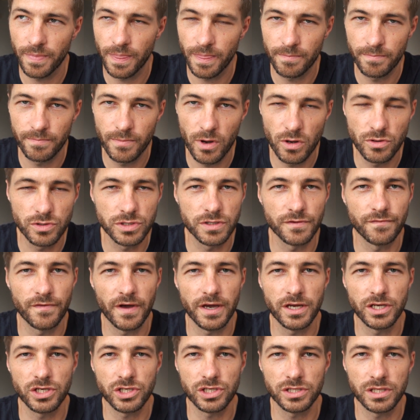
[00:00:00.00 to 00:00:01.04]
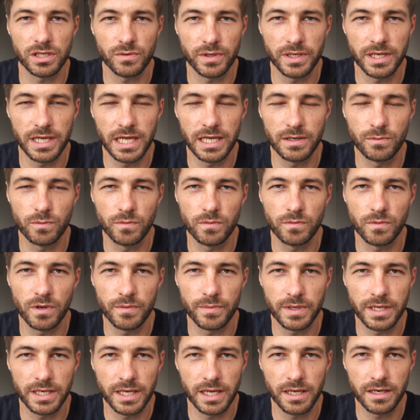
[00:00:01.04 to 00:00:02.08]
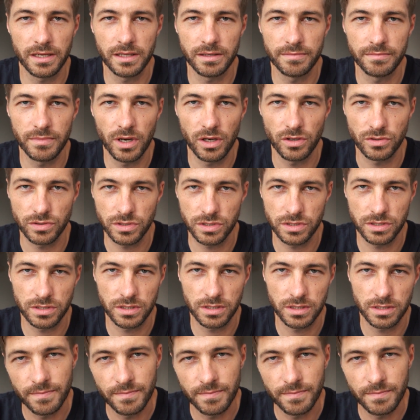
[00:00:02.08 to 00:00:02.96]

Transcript: motivation that we need when we need it the most?